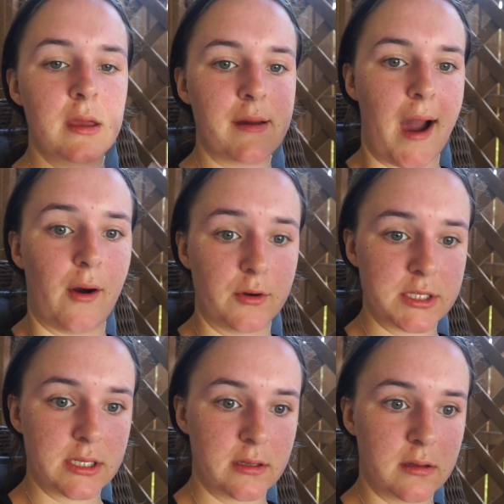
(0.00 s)

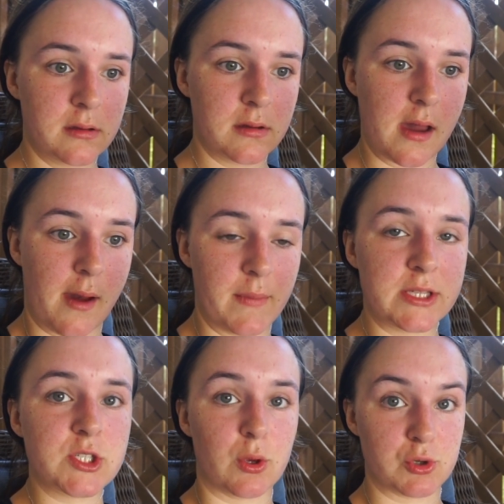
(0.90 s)
out
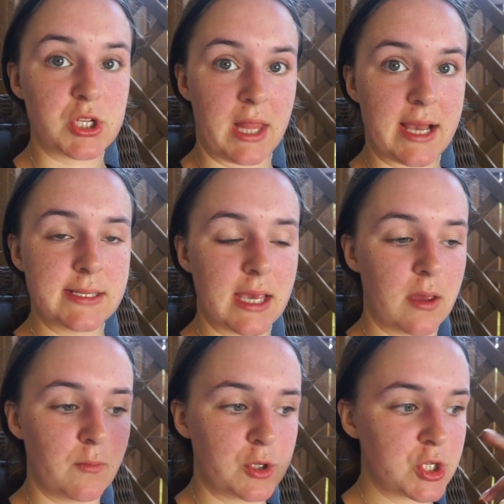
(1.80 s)
and socialize
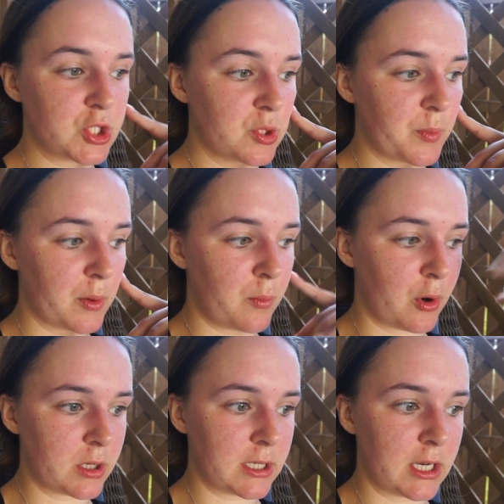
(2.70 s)
him, which is super
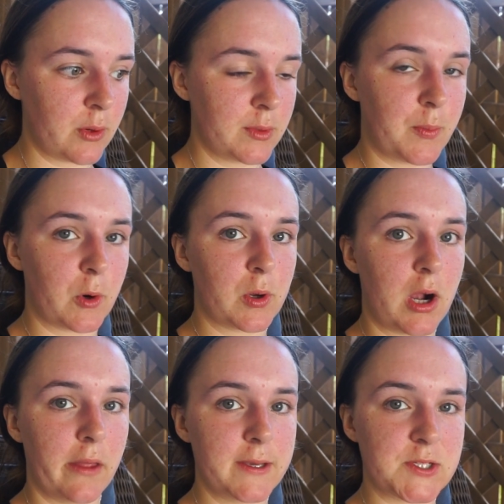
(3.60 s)
important, I know, with Border
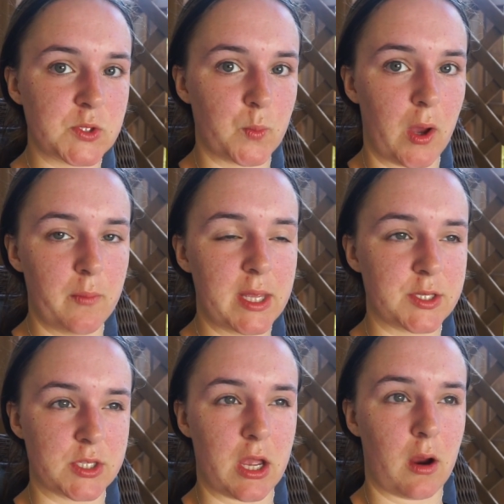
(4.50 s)
Collies as well,
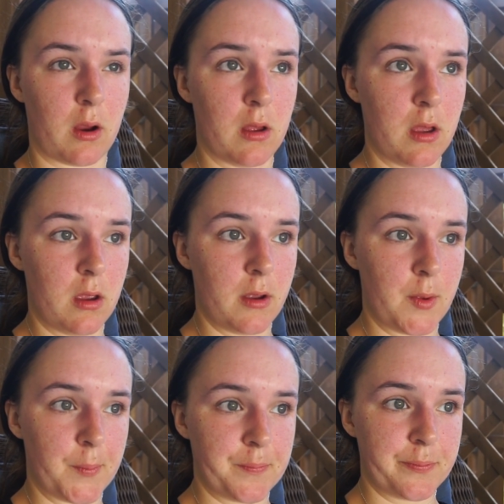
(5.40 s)
because they're
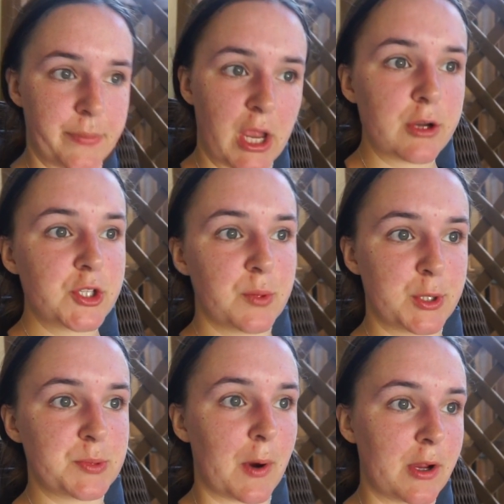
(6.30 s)
super
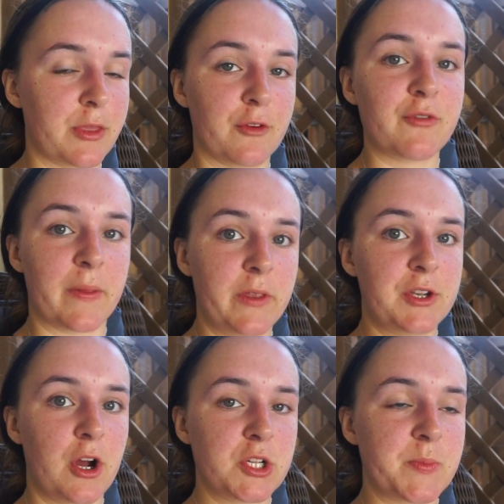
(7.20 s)
smart and they're friendly
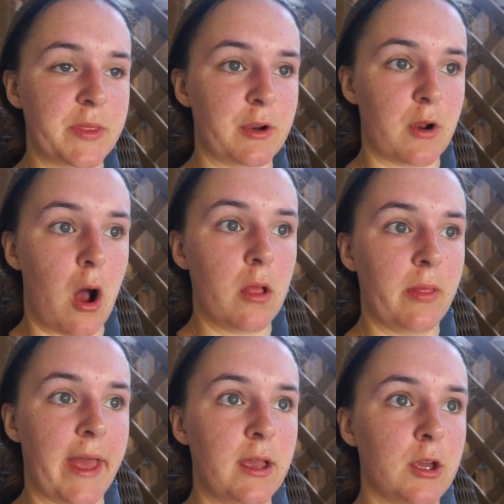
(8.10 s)
dogs, but they're not,
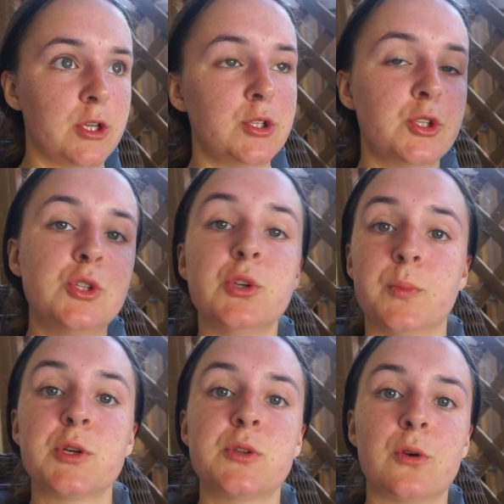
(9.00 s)
like,
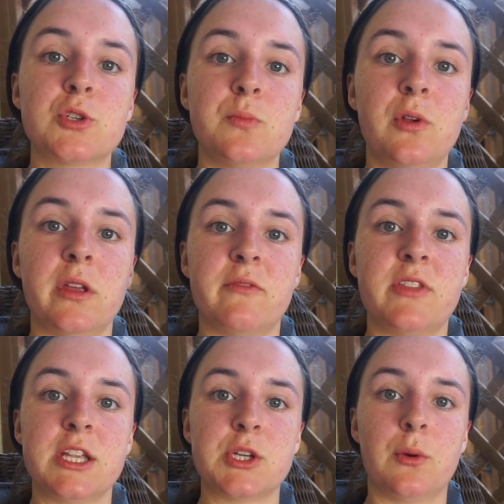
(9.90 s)
super sociable if
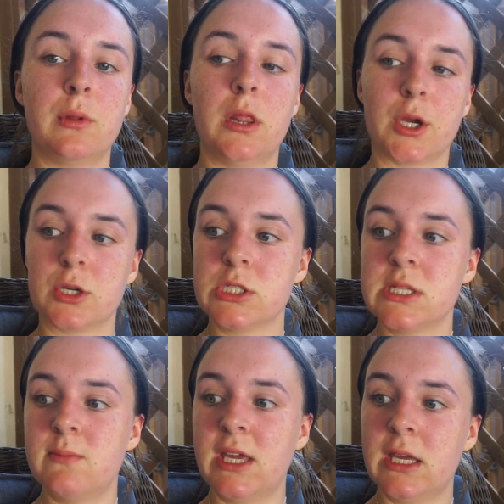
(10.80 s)
they don't learn
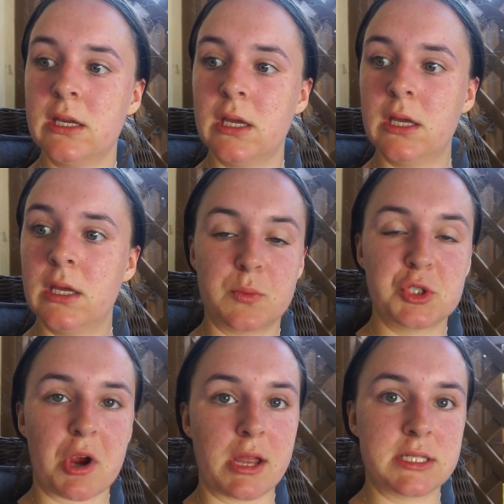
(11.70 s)
to be. So we
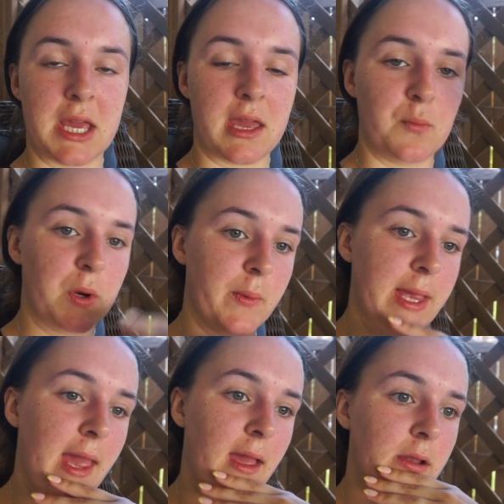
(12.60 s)
try and take him where we
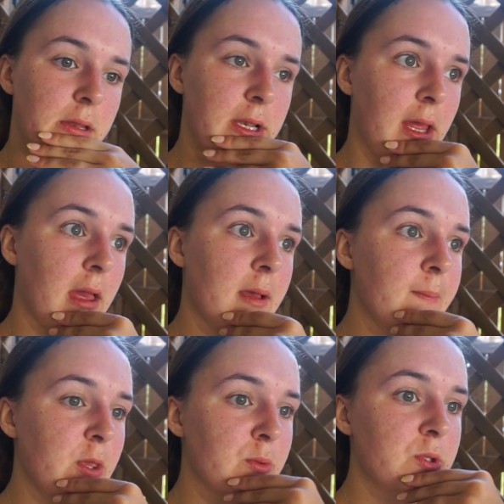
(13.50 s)
can and get
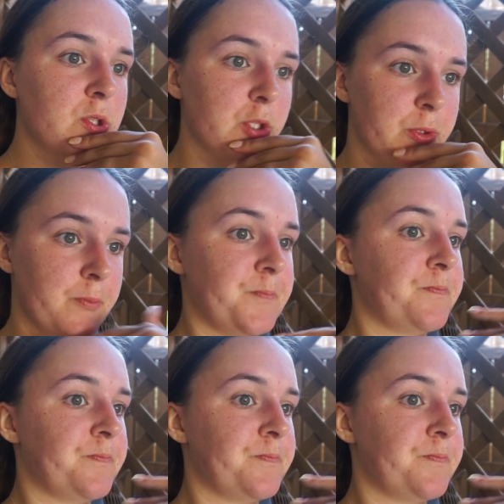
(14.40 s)
him used to